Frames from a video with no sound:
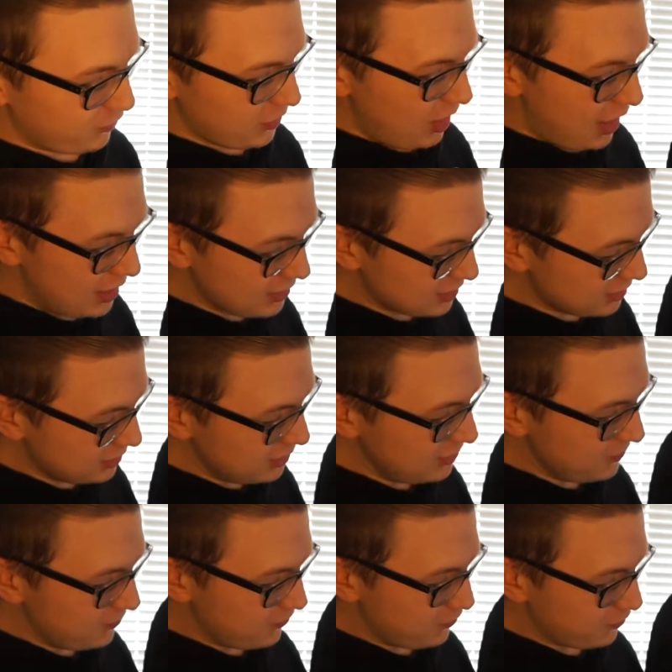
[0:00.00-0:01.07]
honestly,
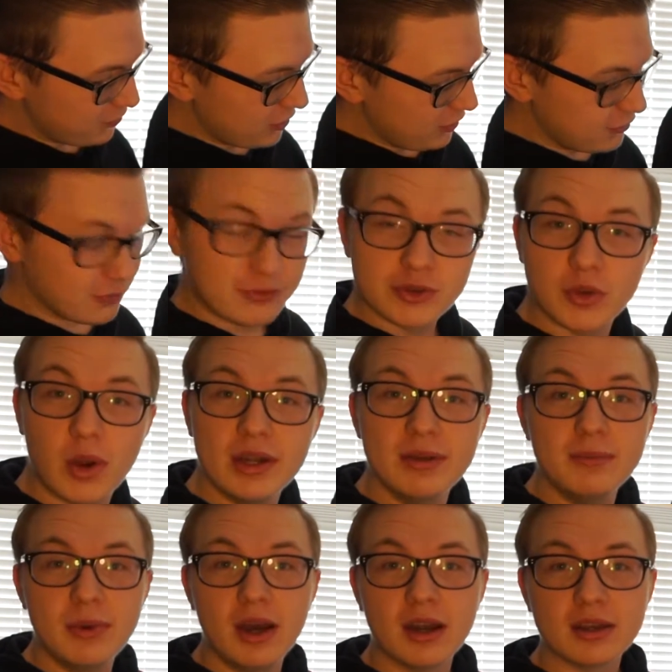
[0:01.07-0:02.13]
for 20
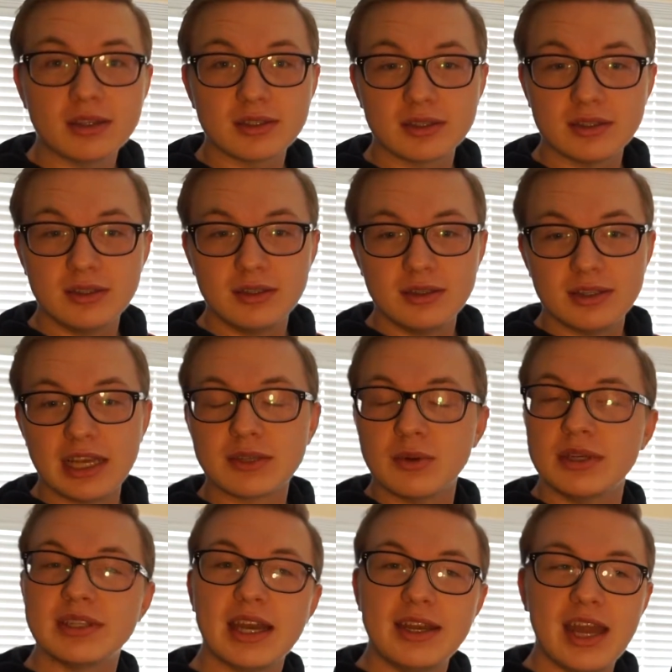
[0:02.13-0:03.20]
bucks, that's what
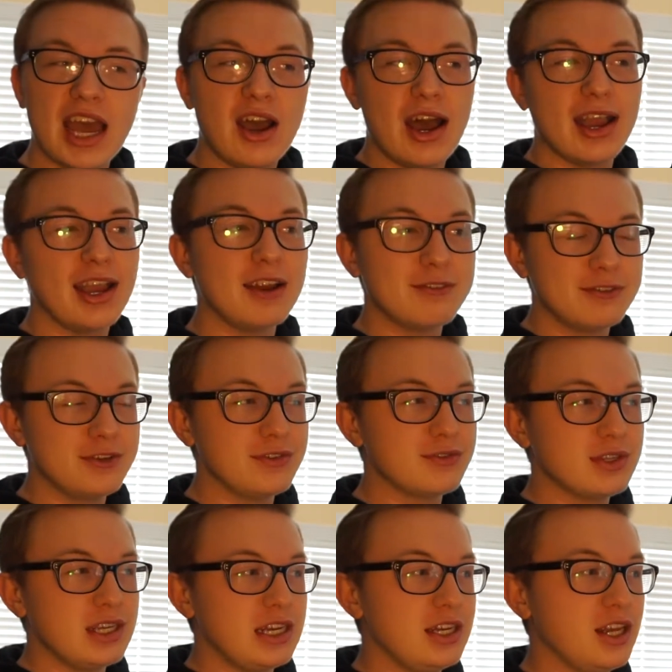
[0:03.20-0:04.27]
it's at now. I got it for
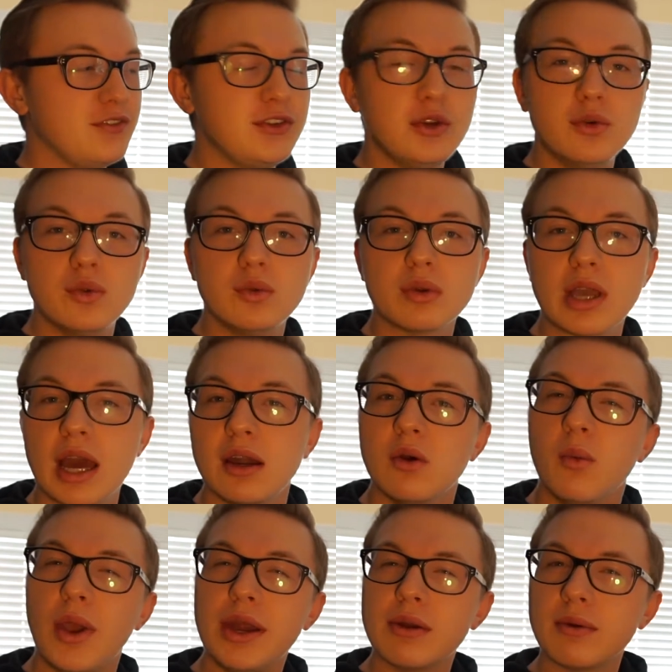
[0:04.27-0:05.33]
15. If you kind
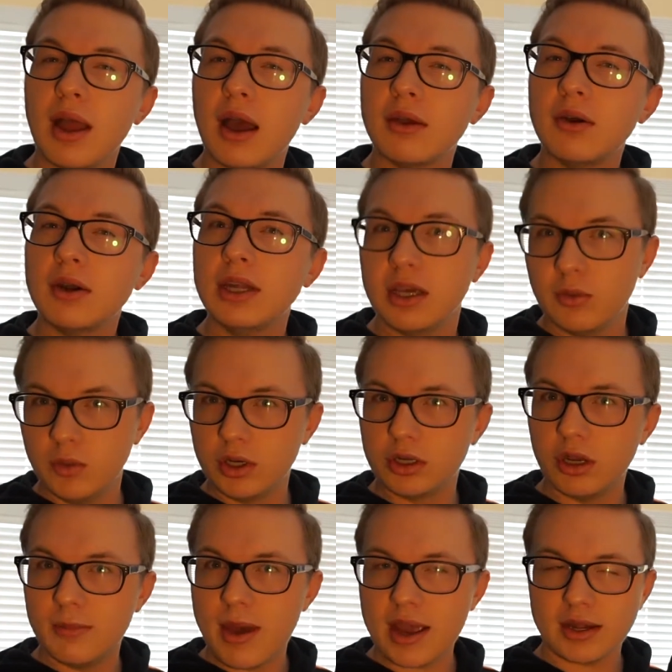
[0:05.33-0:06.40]
of wait around on it, it will
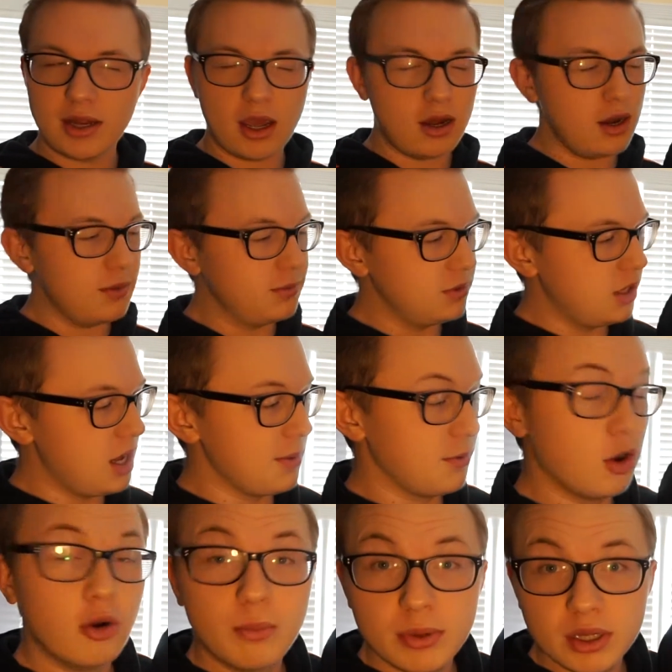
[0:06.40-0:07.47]
go back down, I'm
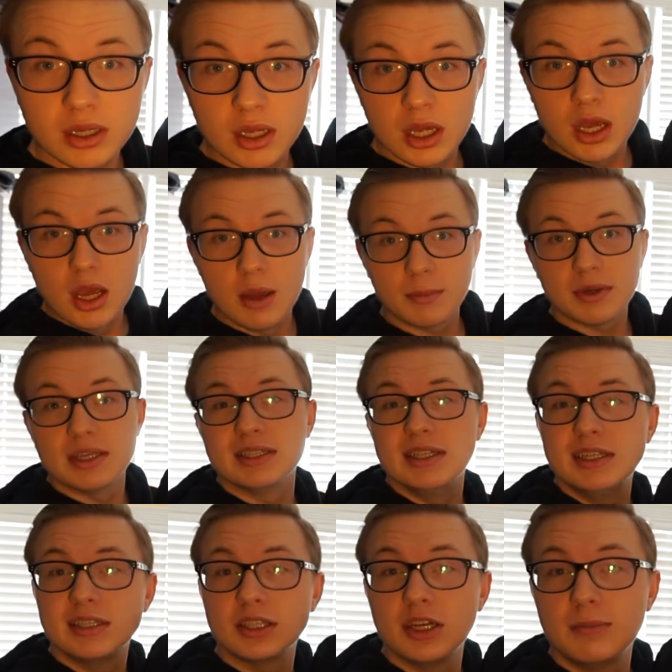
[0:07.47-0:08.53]
hoping, because it
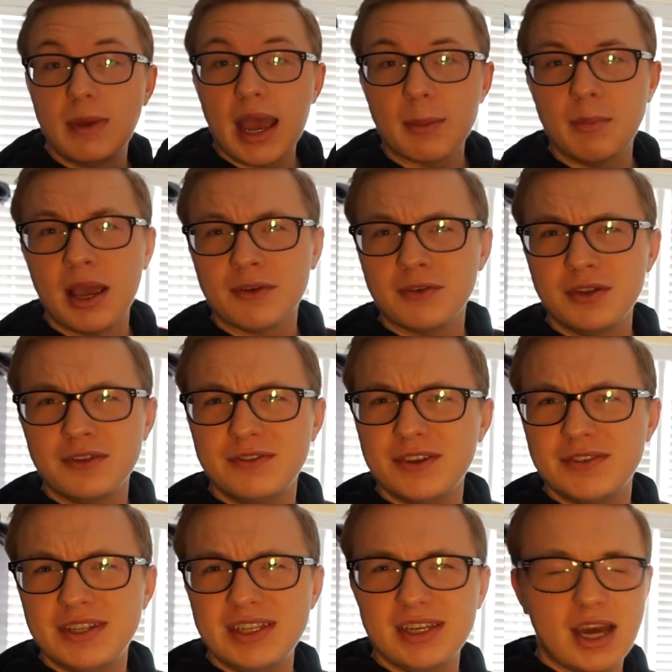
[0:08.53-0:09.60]
is a good backpack for only
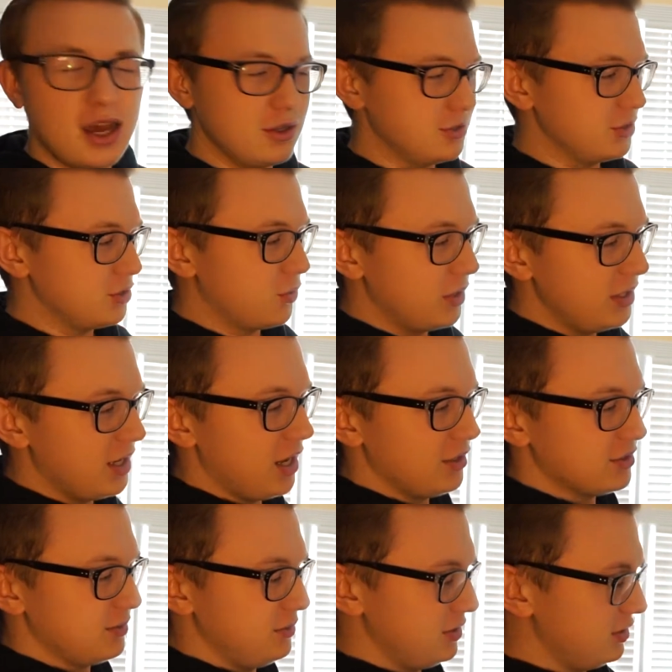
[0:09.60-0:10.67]
$15 or
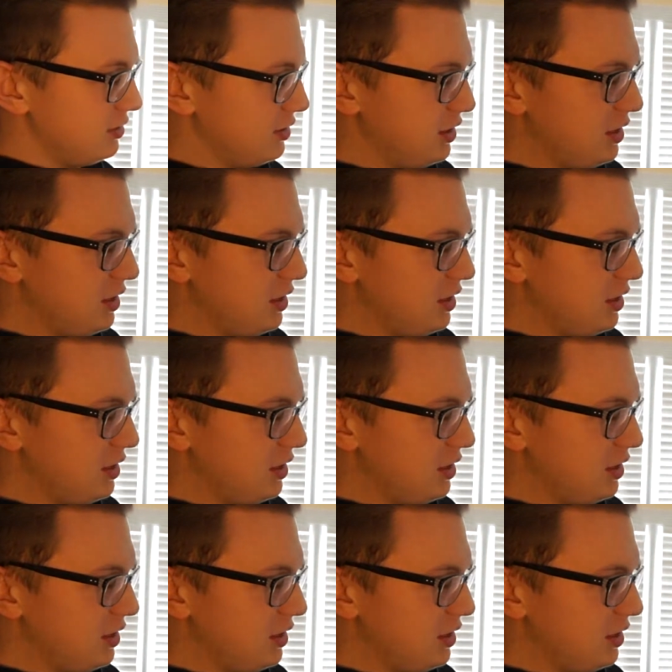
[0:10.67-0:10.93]
$20. I mean,